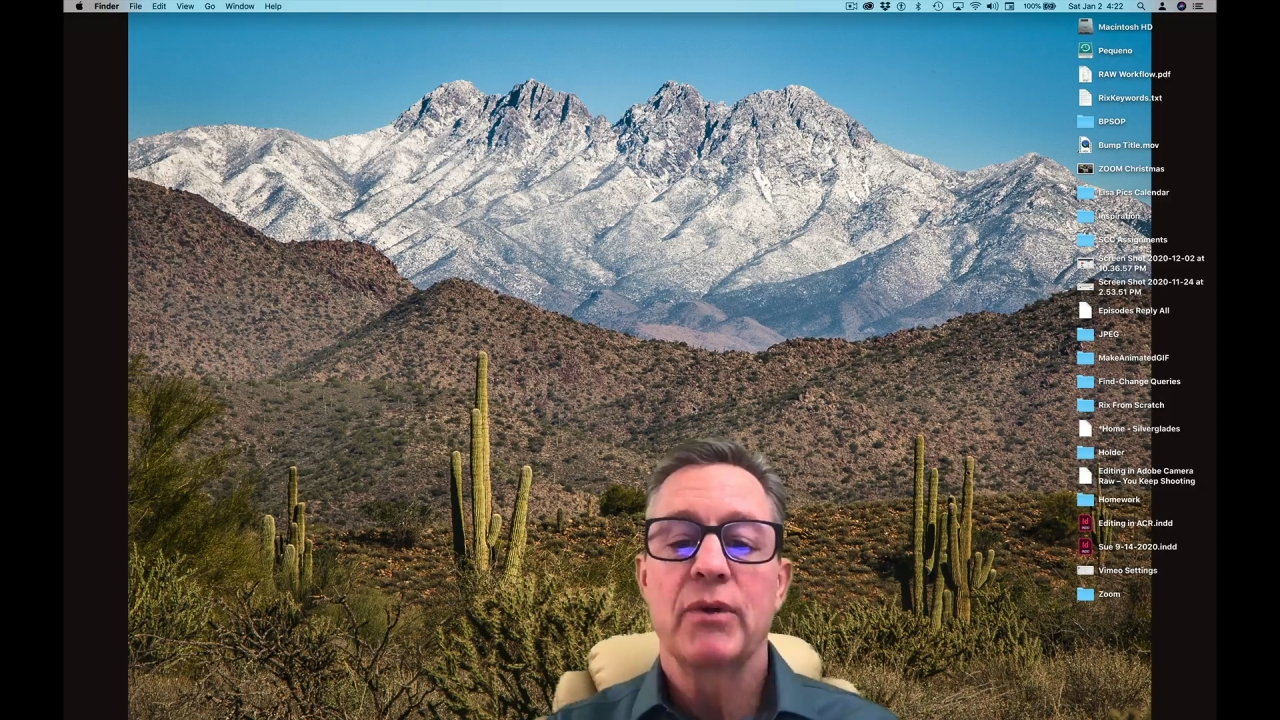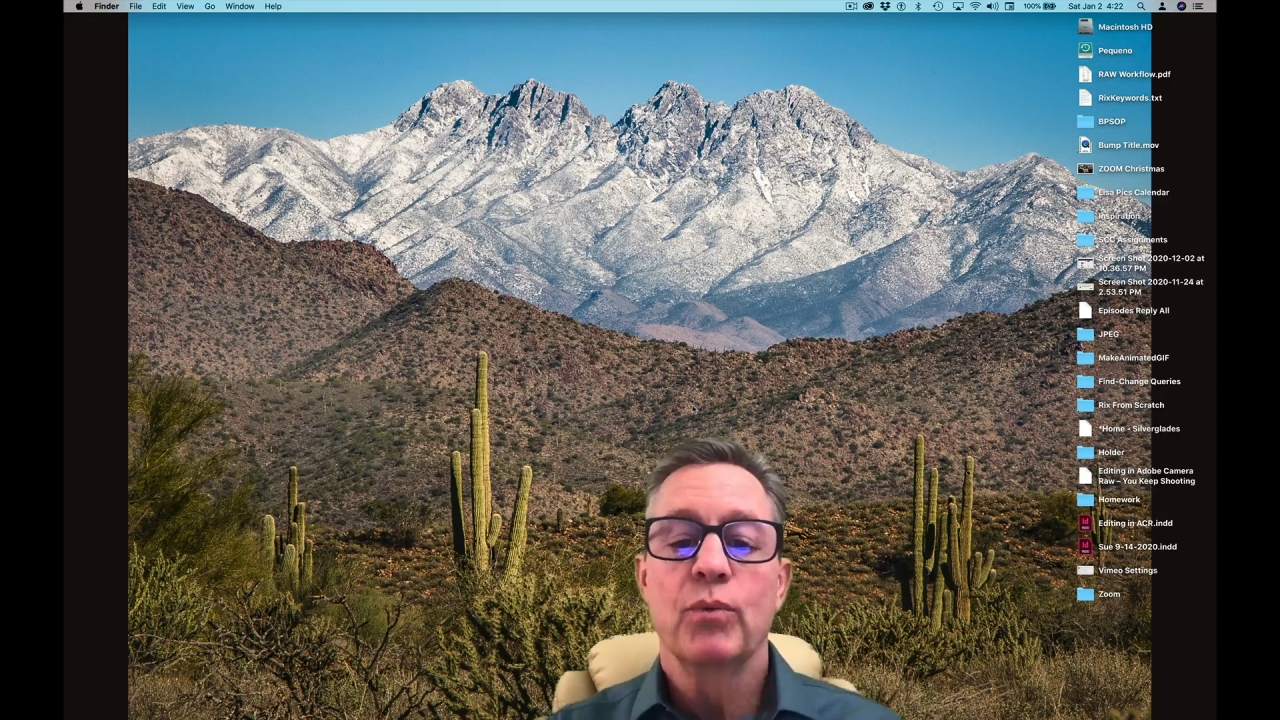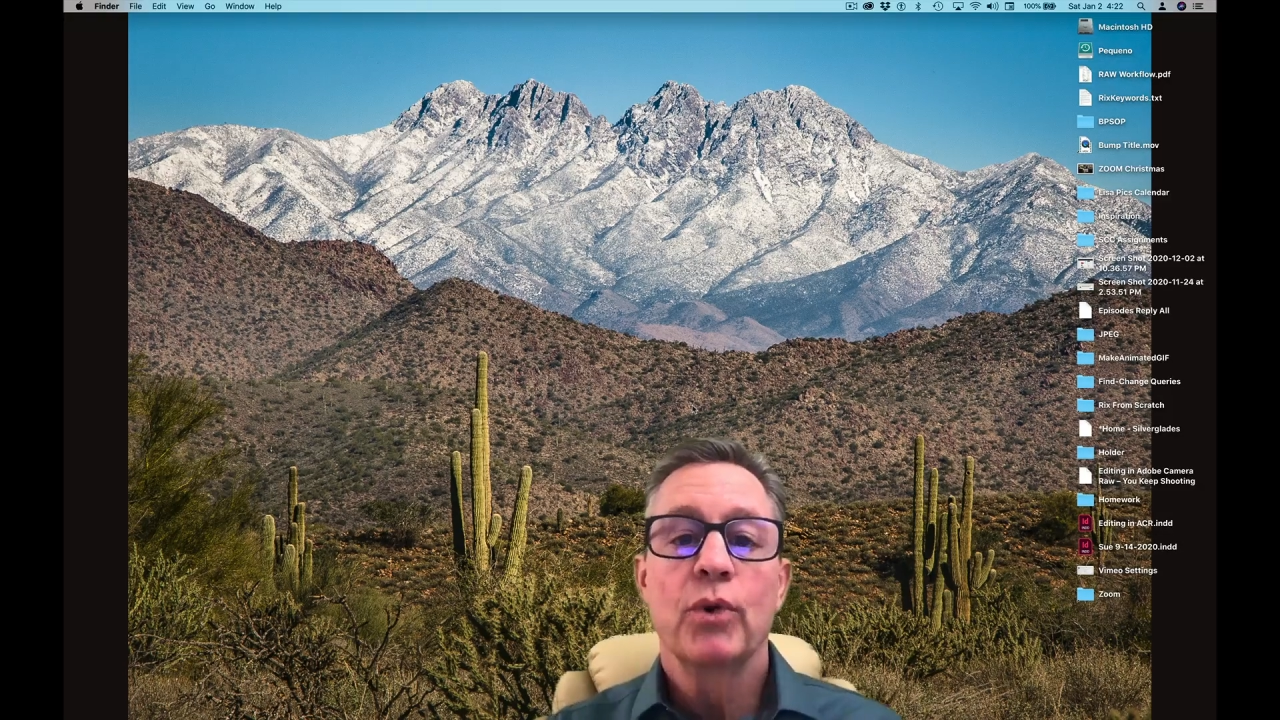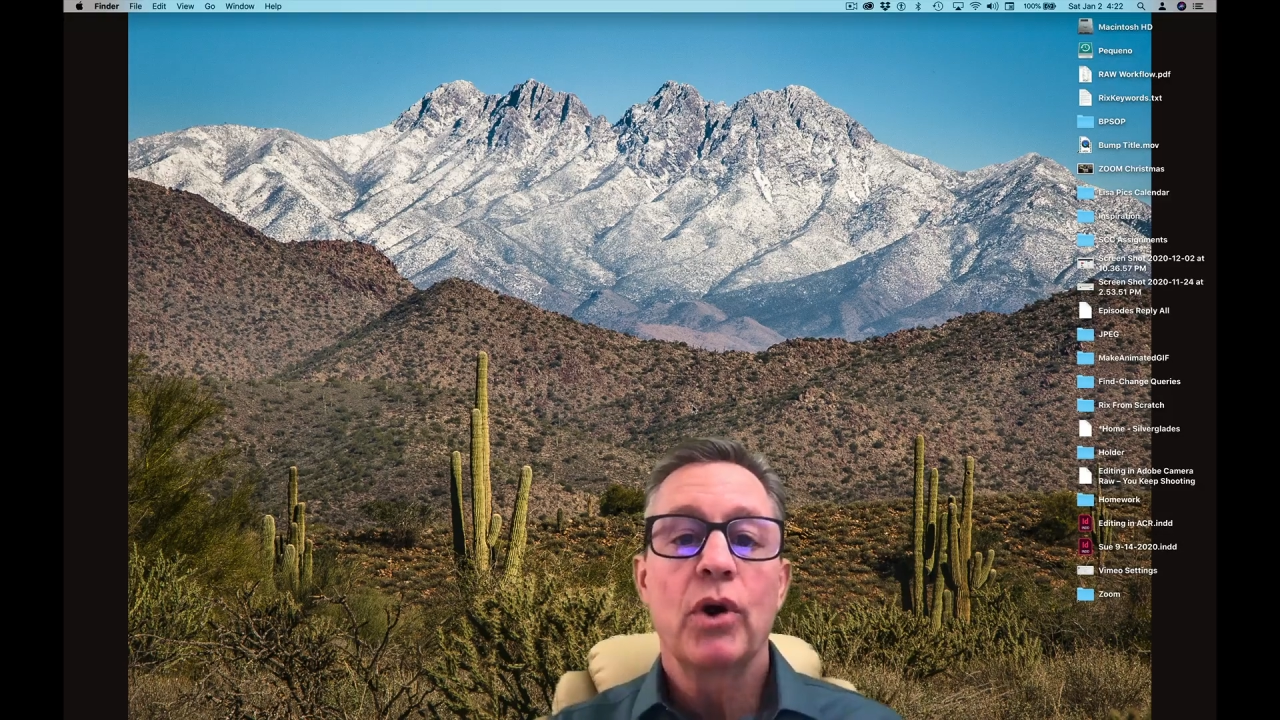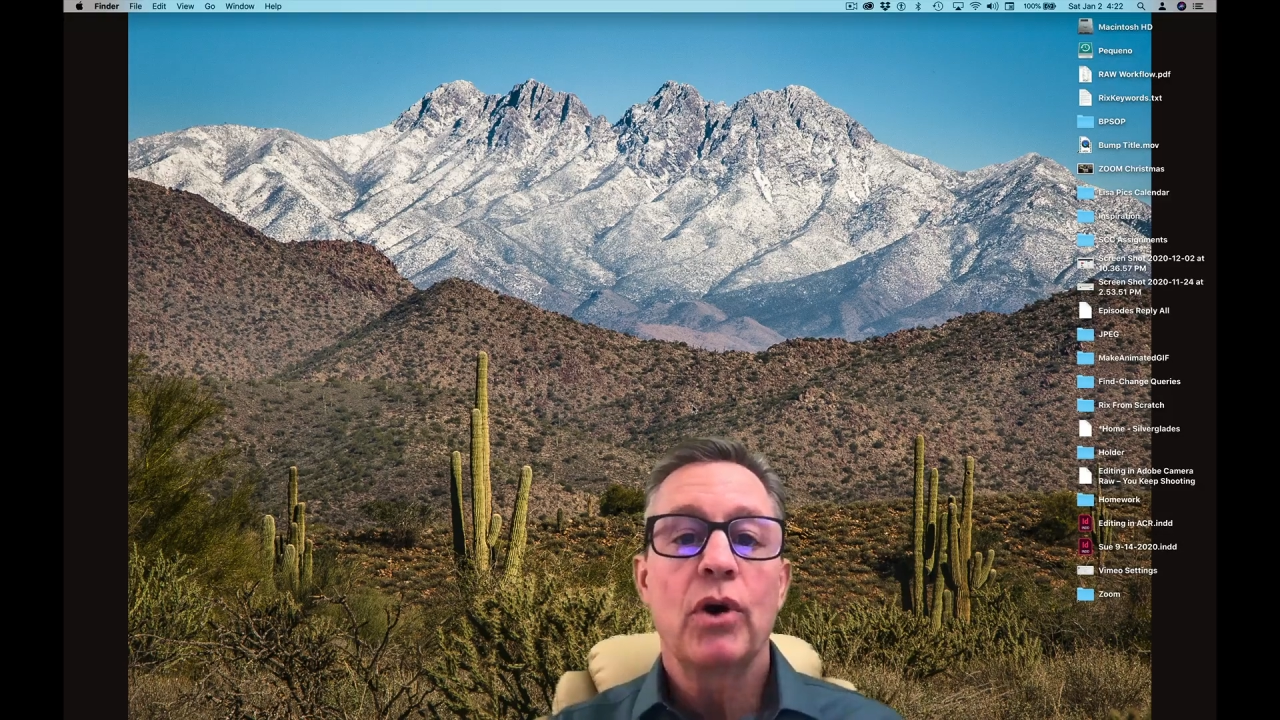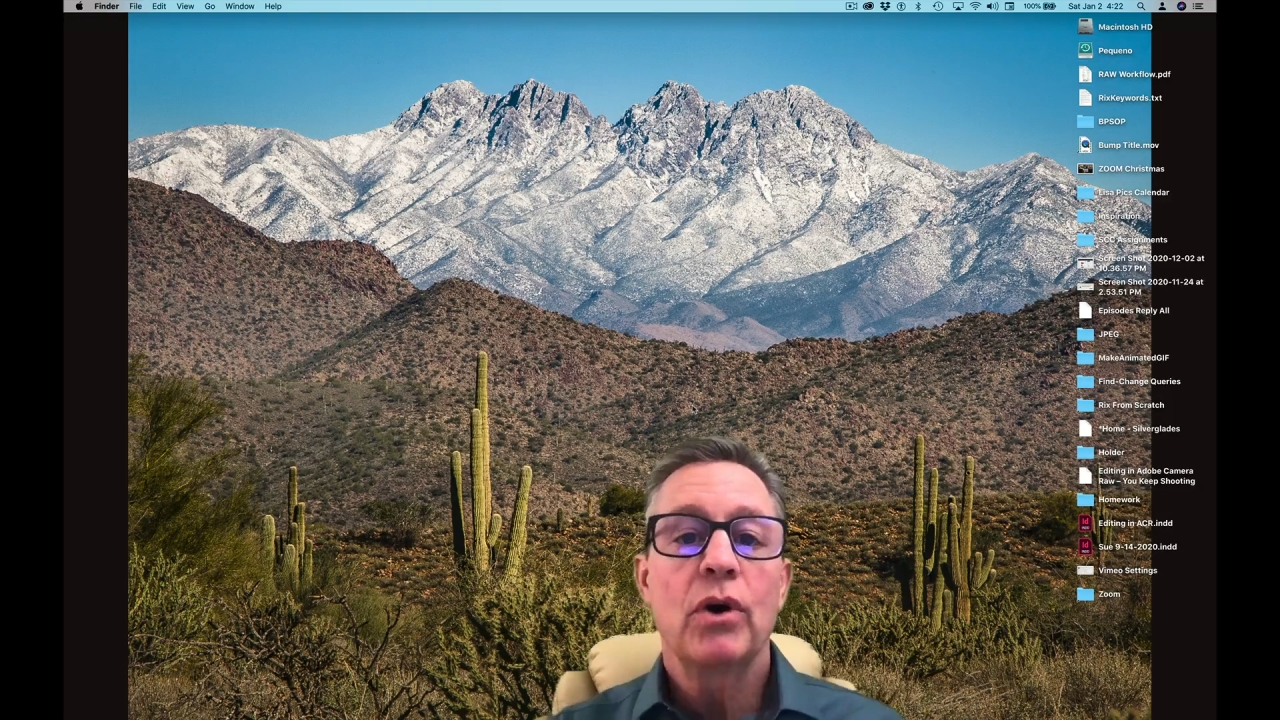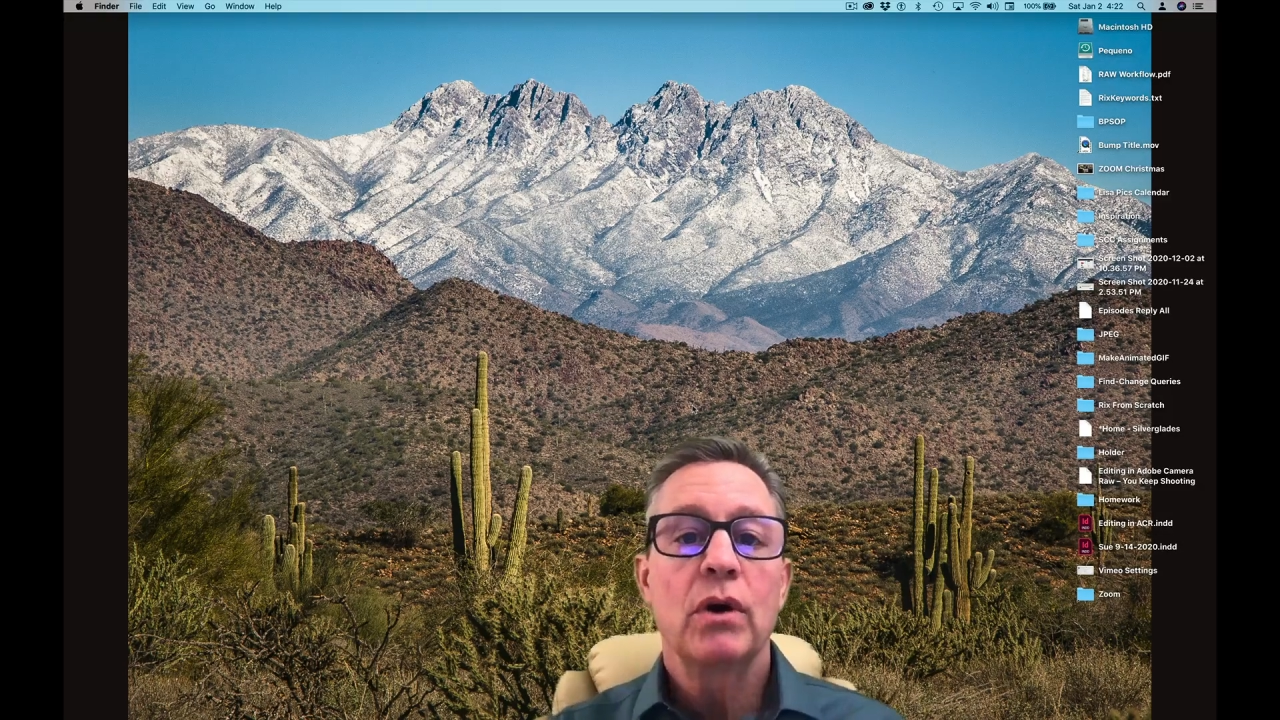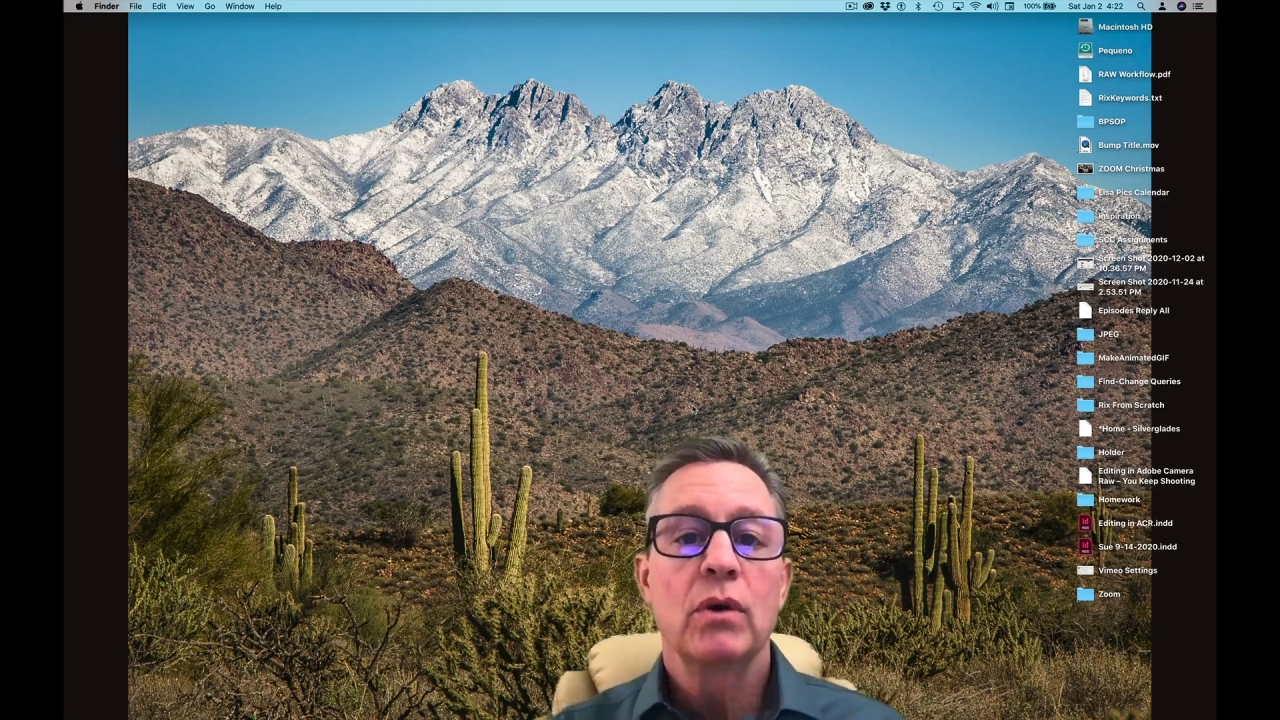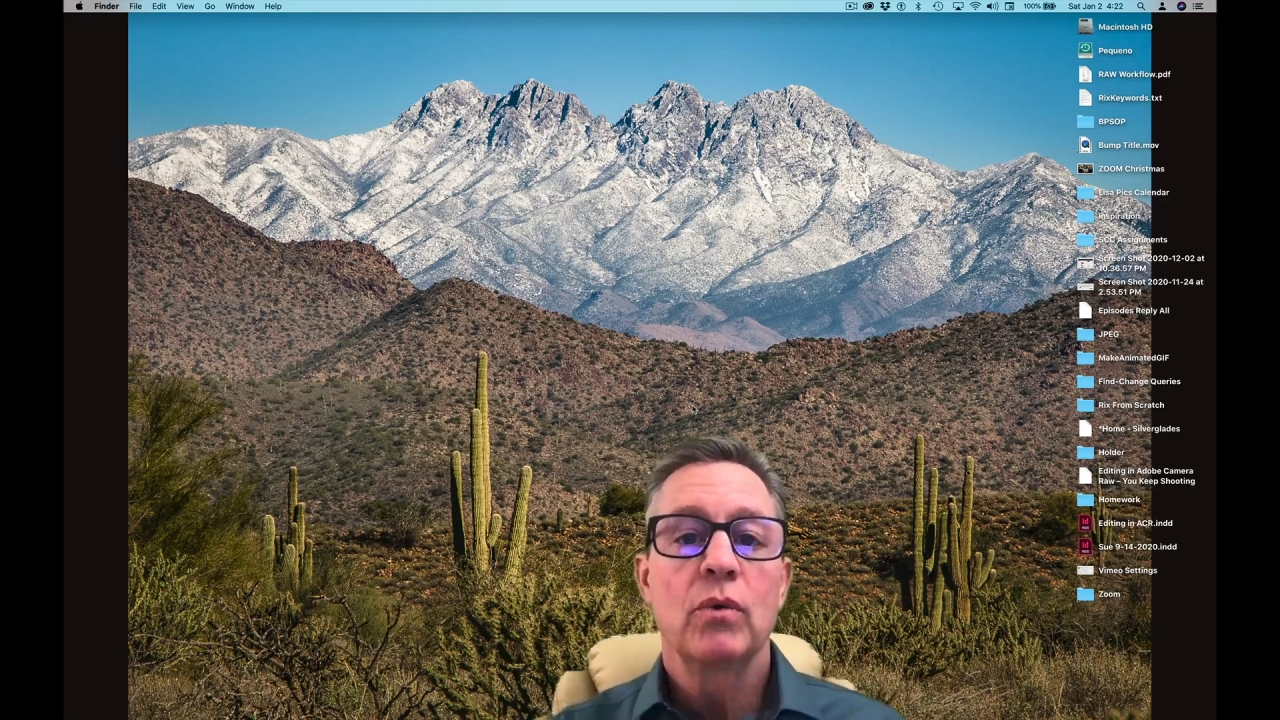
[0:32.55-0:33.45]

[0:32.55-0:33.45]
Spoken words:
raw